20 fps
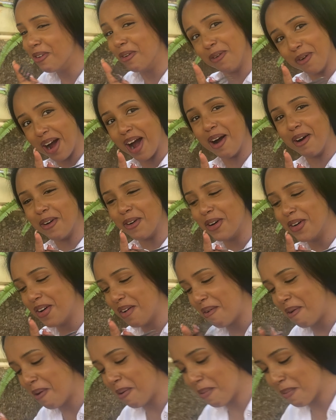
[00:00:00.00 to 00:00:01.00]
wow.
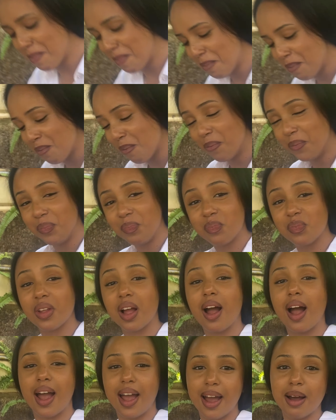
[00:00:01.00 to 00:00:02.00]
I'm just, no, I'm
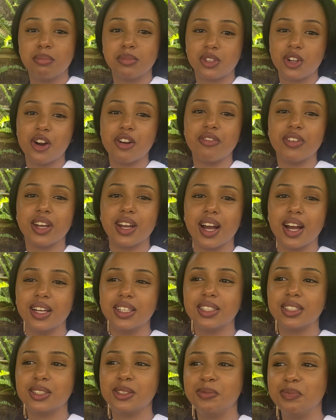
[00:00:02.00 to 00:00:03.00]
asking. I am starving,
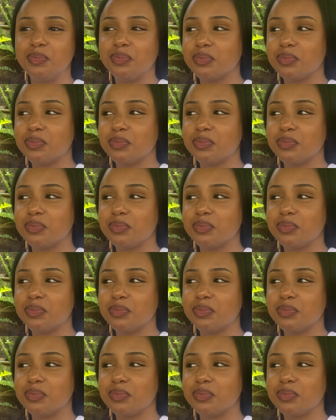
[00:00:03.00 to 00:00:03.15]
guys.